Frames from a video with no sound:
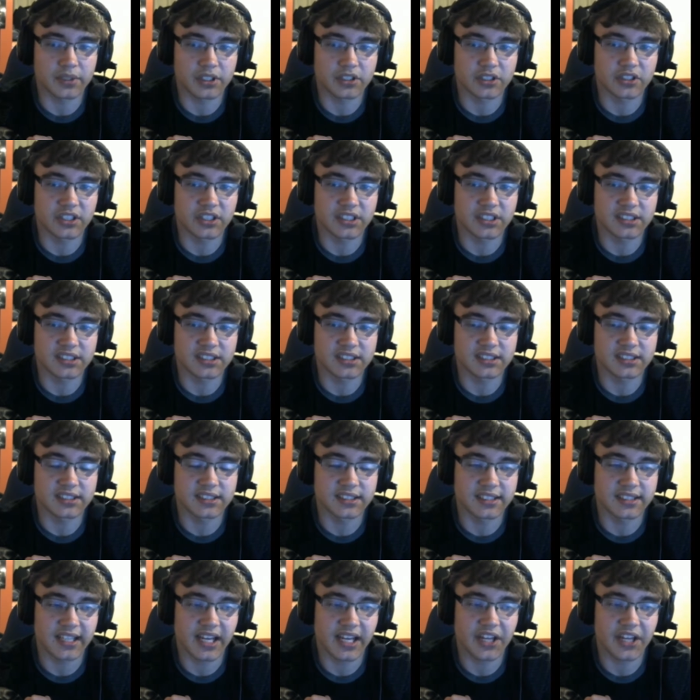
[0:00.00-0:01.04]
Glenn's
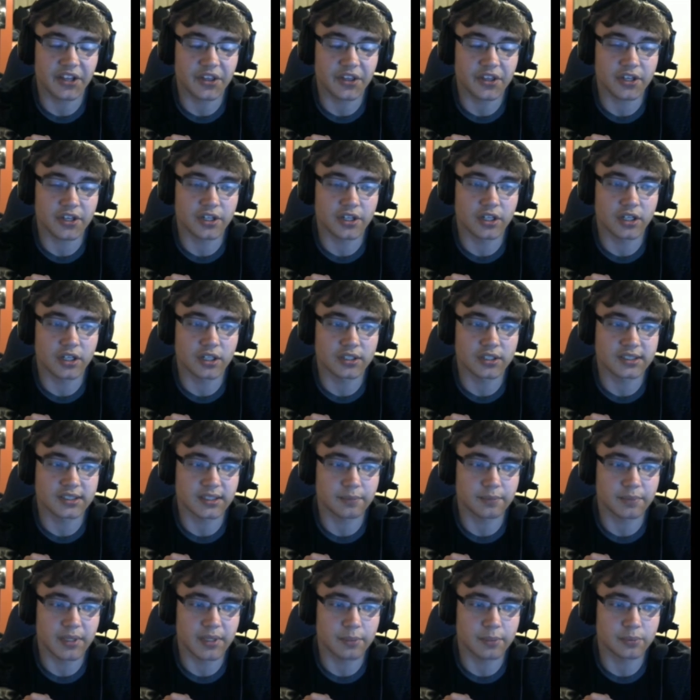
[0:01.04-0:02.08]
death. Uh,
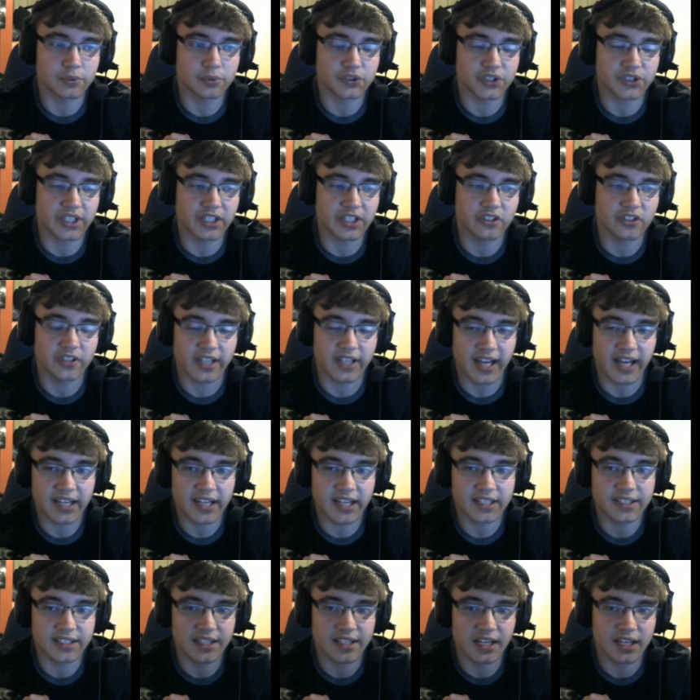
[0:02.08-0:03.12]
some people say Glenn
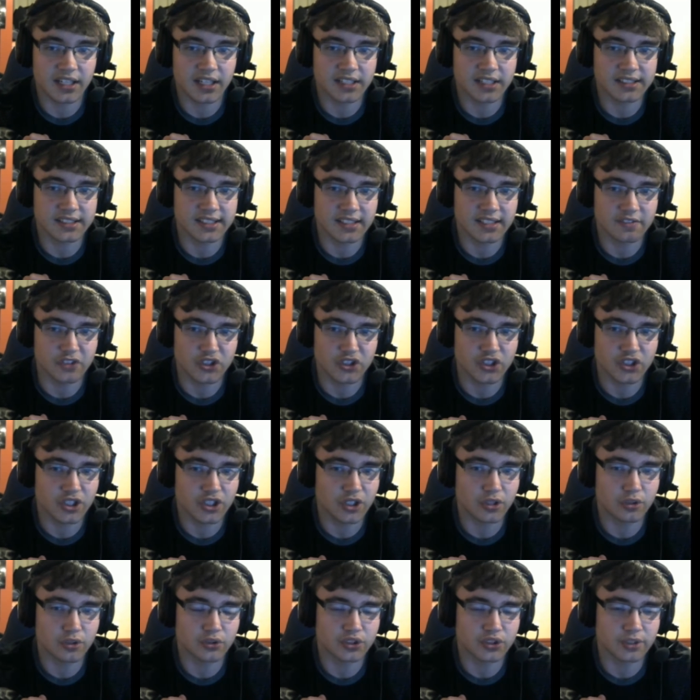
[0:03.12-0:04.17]
had to die to save the
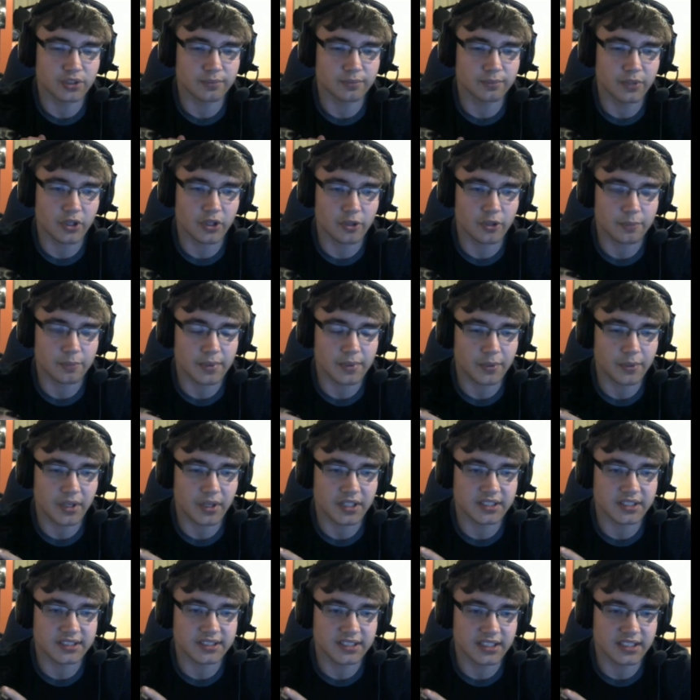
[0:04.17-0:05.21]
show, some other people
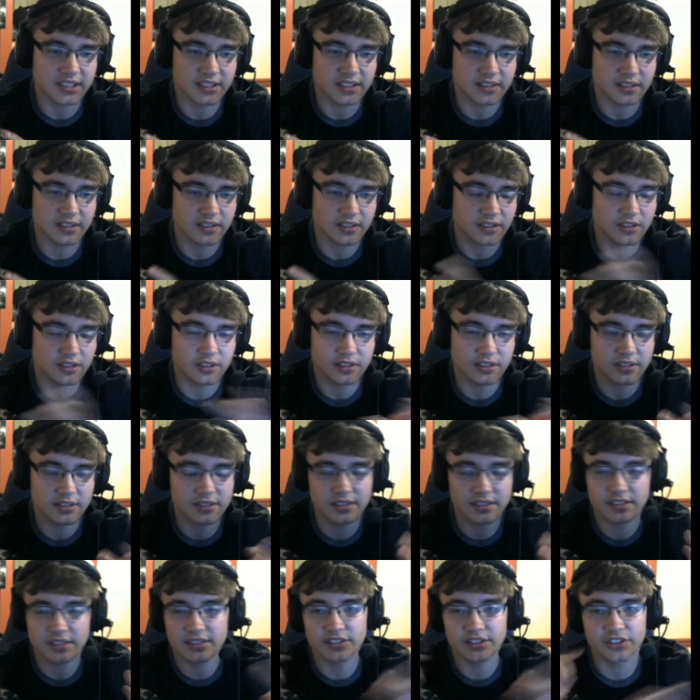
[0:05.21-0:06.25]
had to say... Uh,
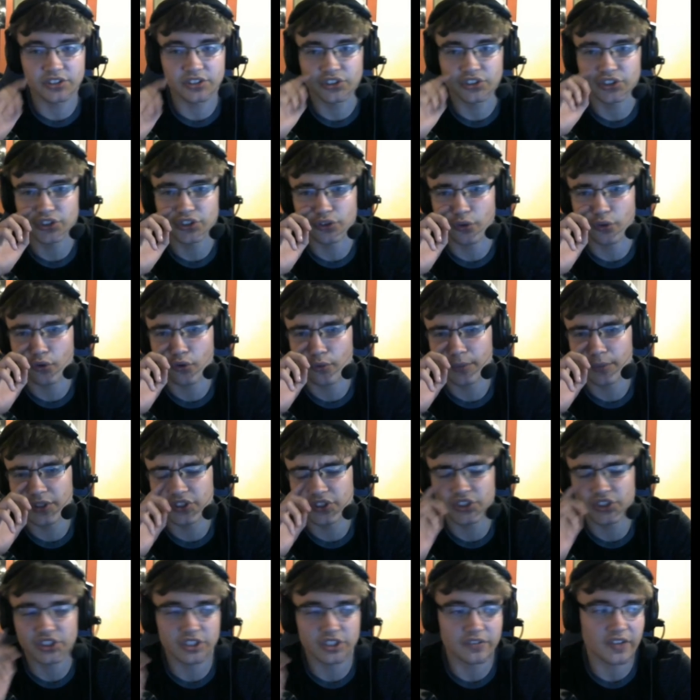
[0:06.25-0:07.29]
there's just a whole
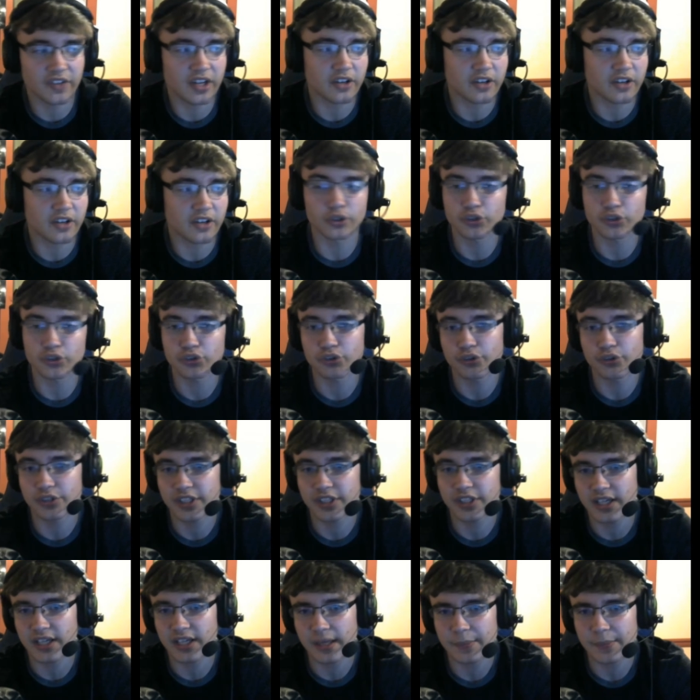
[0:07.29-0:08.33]
bunch of stuff. I don't know the truth
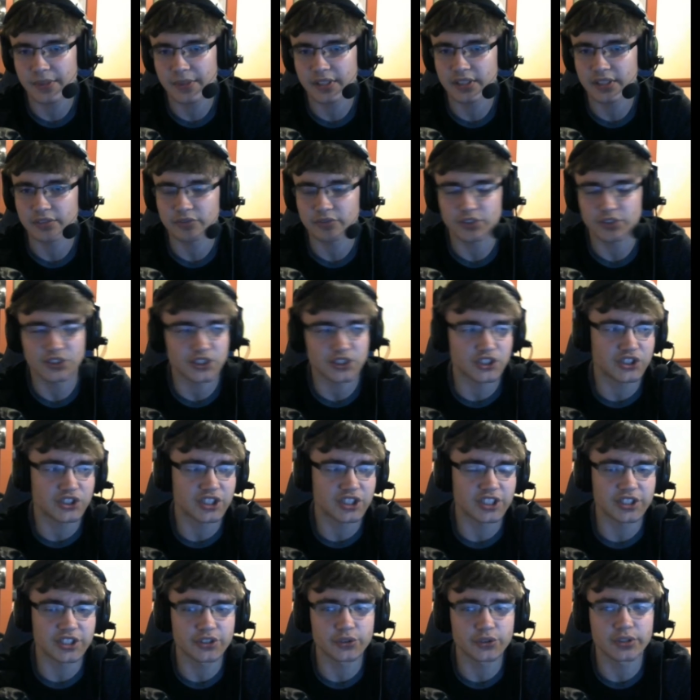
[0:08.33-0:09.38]
yet. I've been researching
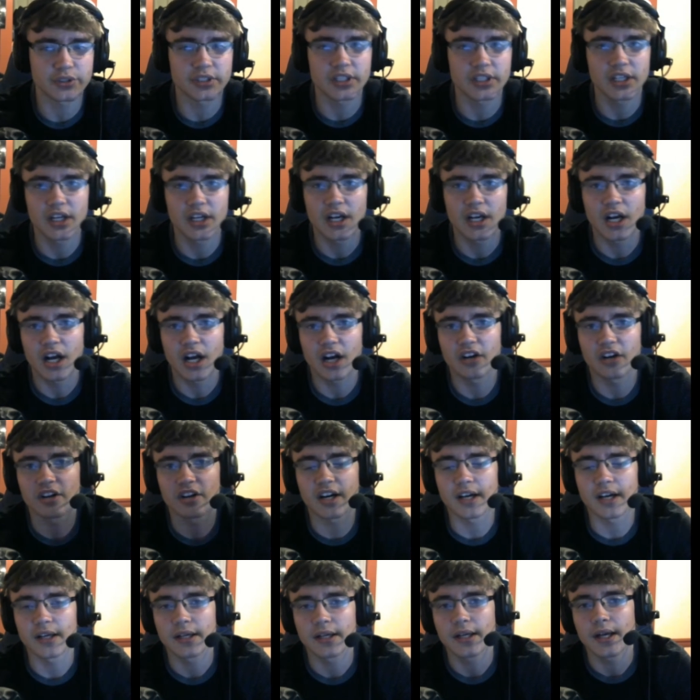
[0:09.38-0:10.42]
into it a
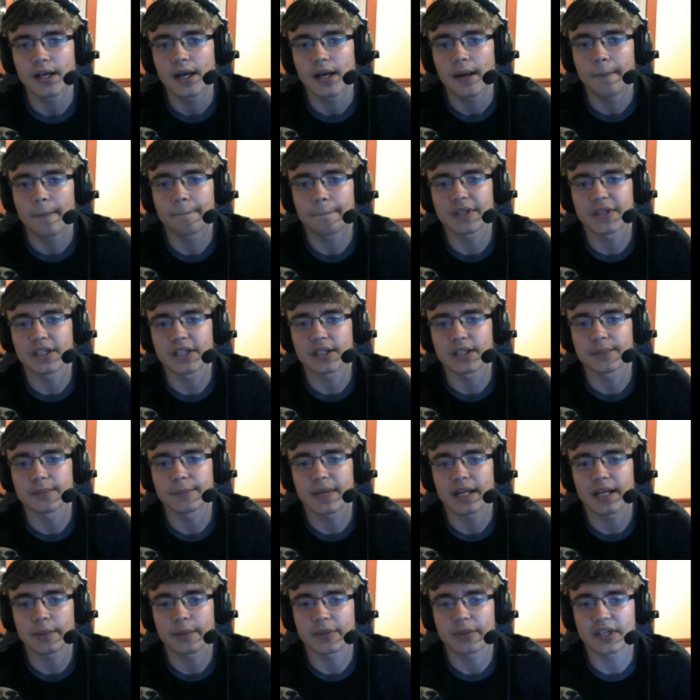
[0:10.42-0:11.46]
lot. But um,
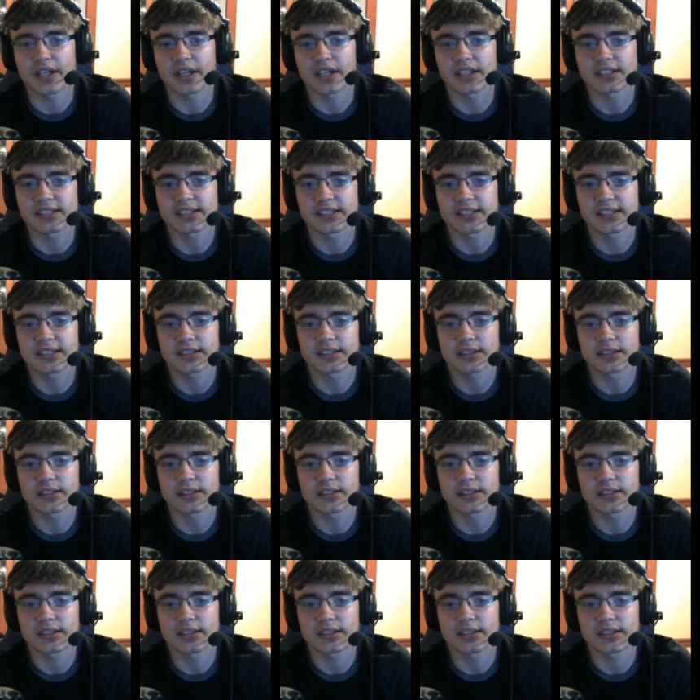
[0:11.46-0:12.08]
anyway guys,